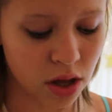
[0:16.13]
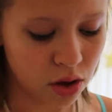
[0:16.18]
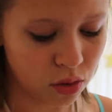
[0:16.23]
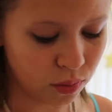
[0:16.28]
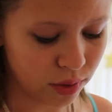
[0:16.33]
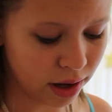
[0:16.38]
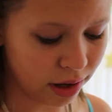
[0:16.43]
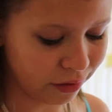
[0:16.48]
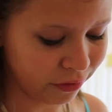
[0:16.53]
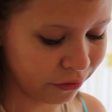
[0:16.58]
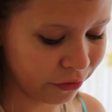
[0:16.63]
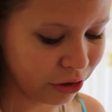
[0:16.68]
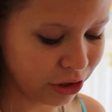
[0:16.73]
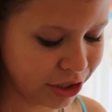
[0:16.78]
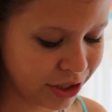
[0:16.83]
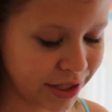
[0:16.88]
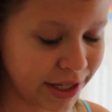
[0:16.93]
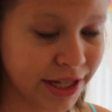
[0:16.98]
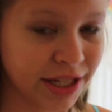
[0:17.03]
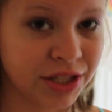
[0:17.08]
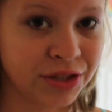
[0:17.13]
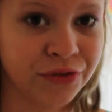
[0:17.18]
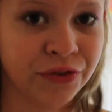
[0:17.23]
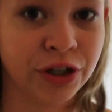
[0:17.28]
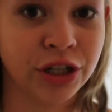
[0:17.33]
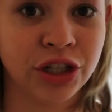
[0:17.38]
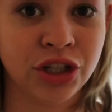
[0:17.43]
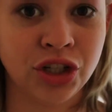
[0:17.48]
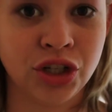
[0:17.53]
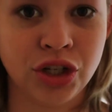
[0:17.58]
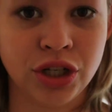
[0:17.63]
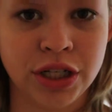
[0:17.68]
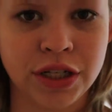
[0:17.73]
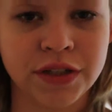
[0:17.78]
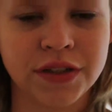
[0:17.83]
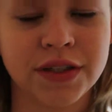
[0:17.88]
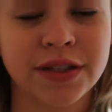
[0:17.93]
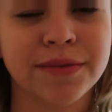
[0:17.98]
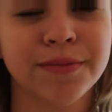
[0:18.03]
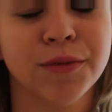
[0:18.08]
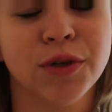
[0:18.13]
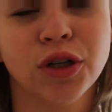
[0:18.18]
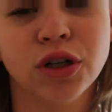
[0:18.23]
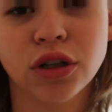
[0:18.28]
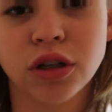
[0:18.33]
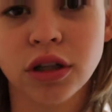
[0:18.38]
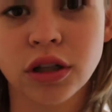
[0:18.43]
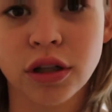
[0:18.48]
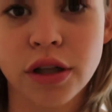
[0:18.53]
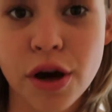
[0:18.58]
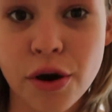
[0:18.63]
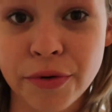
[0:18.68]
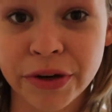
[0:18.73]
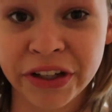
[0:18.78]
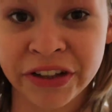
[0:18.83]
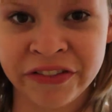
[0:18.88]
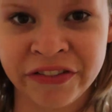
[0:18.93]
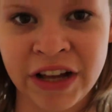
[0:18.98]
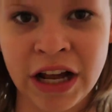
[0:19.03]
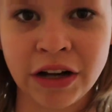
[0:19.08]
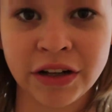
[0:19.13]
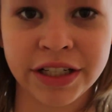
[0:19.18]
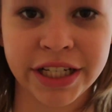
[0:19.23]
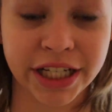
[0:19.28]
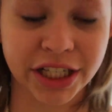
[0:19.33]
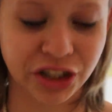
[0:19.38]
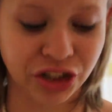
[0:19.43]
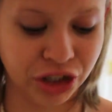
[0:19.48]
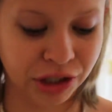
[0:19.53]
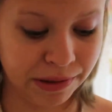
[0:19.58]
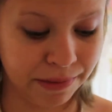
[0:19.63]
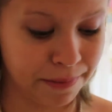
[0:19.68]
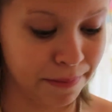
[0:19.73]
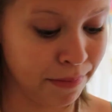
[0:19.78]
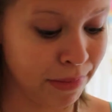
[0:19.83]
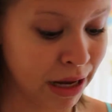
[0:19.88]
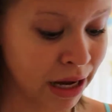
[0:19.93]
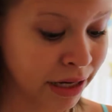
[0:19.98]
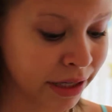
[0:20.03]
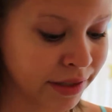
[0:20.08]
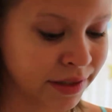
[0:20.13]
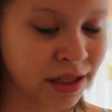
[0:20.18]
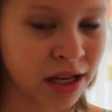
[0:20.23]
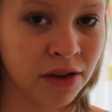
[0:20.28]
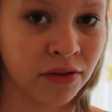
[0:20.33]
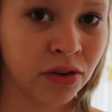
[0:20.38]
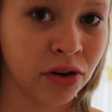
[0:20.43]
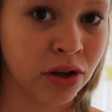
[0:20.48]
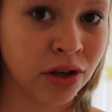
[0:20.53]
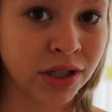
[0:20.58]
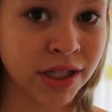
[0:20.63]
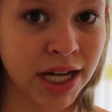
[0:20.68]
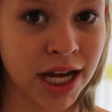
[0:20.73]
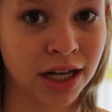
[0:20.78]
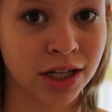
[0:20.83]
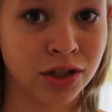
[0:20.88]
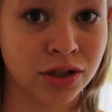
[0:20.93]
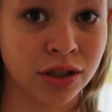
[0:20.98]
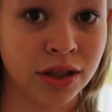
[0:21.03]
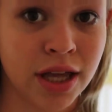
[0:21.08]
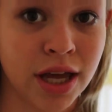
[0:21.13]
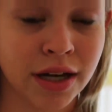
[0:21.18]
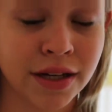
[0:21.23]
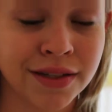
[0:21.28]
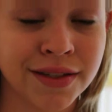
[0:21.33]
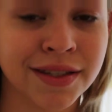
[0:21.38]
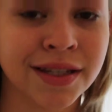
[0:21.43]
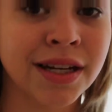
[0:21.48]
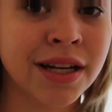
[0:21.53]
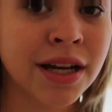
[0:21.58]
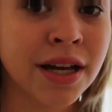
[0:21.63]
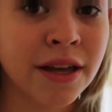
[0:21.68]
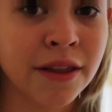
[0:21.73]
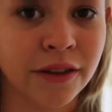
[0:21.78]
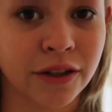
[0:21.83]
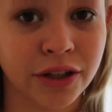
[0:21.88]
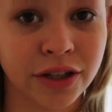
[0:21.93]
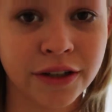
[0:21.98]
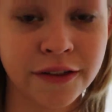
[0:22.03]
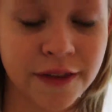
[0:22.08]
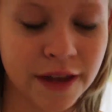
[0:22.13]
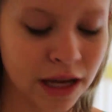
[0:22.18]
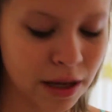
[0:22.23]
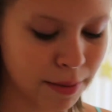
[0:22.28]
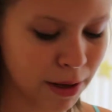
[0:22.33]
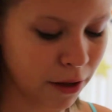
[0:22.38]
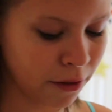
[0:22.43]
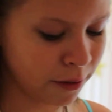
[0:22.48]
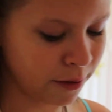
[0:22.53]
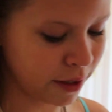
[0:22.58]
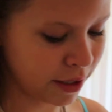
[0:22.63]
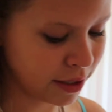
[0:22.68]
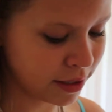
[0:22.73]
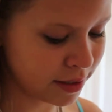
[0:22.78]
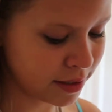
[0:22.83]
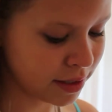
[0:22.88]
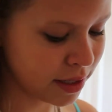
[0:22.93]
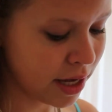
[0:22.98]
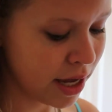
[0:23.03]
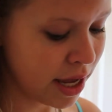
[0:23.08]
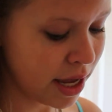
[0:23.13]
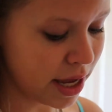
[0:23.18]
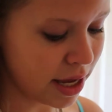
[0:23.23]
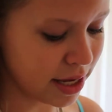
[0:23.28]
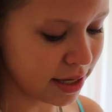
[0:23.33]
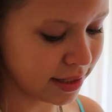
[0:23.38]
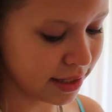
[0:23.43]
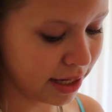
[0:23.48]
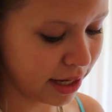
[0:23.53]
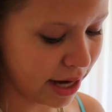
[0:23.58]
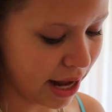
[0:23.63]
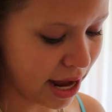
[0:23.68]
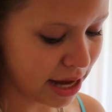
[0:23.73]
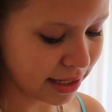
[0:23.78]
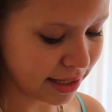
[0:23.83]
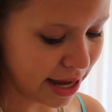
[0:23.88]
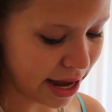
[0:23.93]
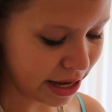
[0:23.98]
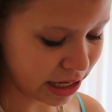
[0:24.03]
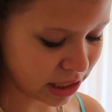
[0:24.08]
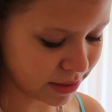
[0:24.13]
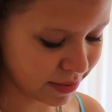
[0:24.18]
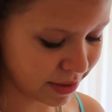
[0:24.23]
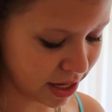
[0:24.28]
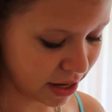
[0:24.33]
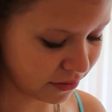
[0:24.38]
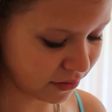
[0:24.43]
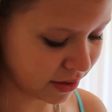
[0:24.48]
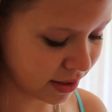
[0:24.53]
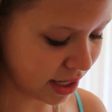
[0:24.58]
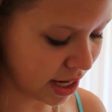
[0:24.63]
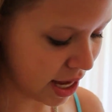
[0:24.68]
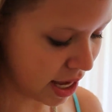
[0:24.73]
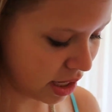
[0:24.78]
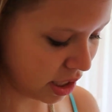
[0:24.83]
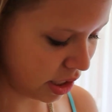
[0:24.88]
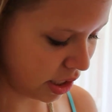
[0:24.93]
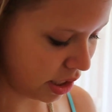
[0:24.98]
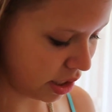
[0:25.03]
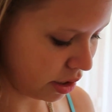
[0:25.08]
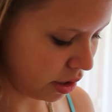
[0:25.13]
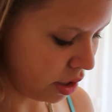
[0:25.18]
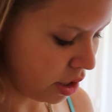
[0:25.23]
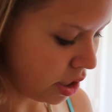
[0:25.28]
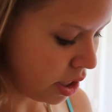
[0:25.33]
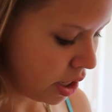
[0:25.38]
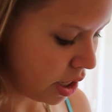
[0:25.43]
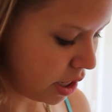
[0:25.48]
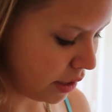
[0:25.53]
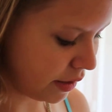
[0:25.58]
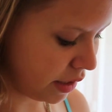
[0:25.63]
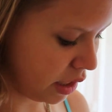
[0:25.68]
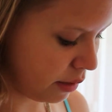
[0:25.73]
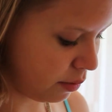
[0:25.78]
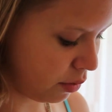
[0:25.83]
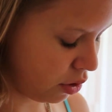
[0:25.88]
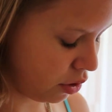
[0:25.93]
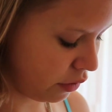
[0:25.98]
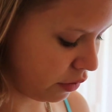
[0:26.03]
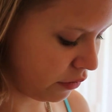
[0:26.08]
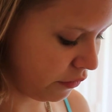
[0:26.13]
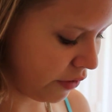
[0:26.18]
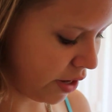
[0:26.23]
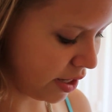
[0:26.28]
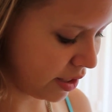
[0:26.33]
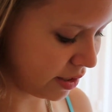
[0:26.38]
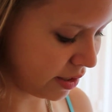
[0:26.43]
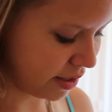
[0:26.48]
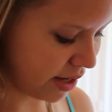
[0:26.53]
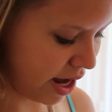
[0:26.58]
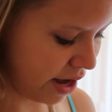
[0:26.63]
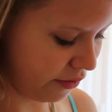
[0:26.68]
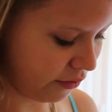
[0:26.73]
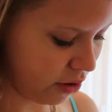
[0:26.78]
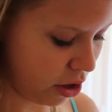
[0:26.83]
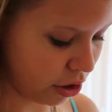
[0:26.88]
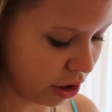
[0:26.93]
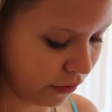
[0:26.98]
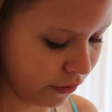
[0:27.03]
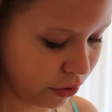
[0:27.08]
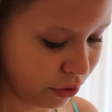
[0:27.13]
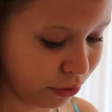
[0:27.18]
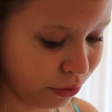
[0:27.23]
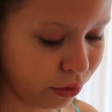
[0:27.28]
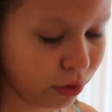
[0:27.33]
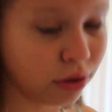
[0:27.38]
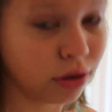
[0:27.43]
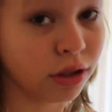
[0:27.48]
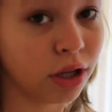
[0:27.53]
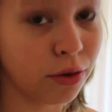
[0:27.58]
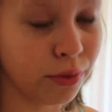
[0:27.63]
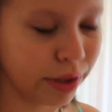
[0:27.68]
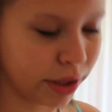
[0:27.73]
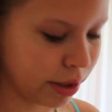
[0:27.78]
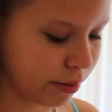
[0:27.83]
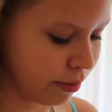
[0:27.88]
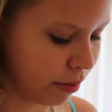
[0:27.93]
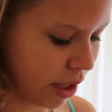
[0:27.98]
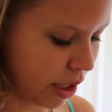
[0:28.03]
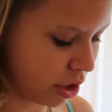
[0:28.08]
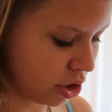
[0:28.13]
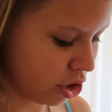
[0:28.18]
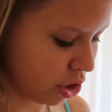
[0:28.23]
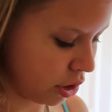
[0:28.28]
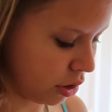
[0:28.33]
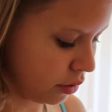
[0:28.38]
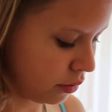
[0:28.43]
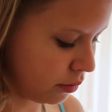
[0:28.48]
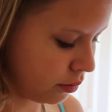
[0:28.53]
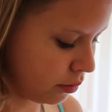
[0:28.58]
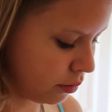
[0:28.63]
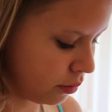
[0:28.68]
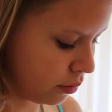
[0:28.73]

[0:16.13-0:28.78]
Well, first things first, you need some glowing foundation. Mine is CoverGirl Natural Luxe. The good thing about this is it has SPF 10 in it. It's keeping your face safe while giving you a glowing complexion.